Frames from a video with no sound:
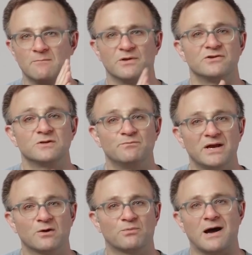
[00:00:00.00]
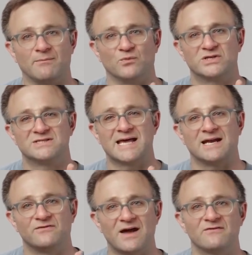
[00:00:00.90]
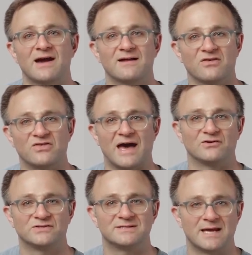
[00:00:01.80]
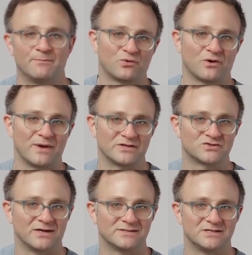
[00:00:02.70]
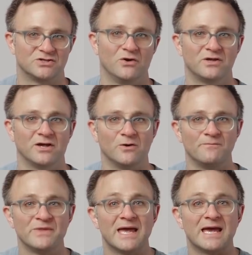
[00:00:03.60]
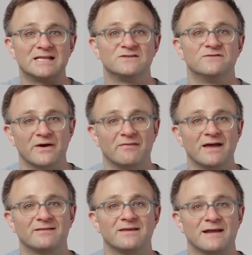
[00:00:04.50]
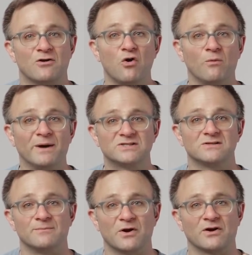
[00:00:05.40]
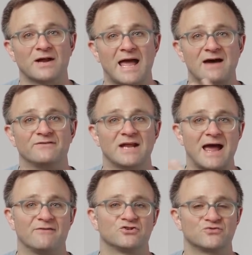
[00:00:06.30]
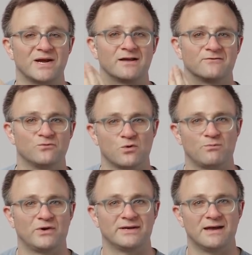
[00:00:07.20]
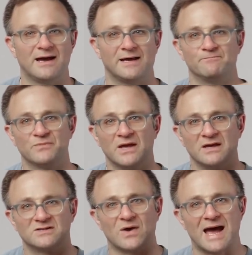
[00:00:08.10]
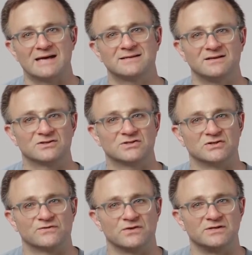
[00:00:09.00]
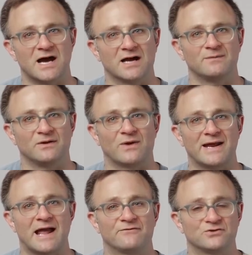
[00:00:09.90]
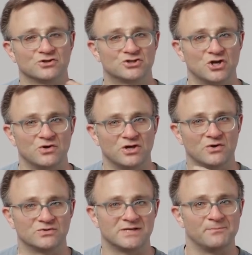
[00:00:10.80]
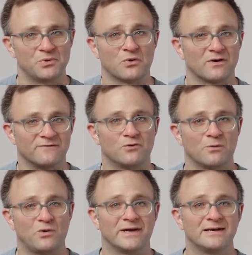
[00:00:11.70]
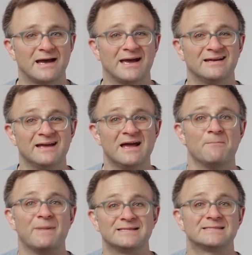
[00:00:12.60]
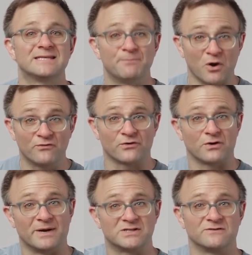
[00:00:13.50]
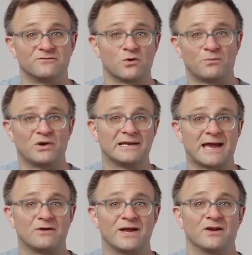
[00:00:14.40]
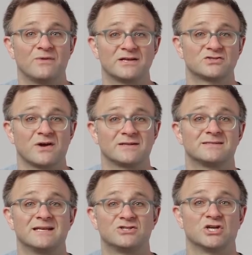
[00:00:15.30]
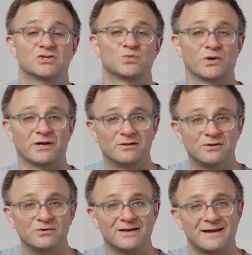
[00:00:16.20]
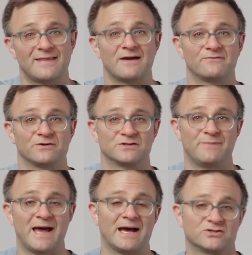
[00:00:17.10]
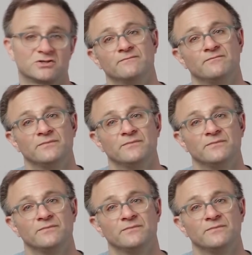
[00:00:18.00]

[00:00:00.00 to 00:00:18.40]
But there's a bigger problem, which is that if I've got a thousand tempura restaurants in Tokyo, it's very likely that a whole bunch of them are going to have an average rating of 4.9. So asking to search for the document right after Tokyo Tempura 4.9 might skip over a bunch of 4.9 rated restaurants that just weren't included in that first batch.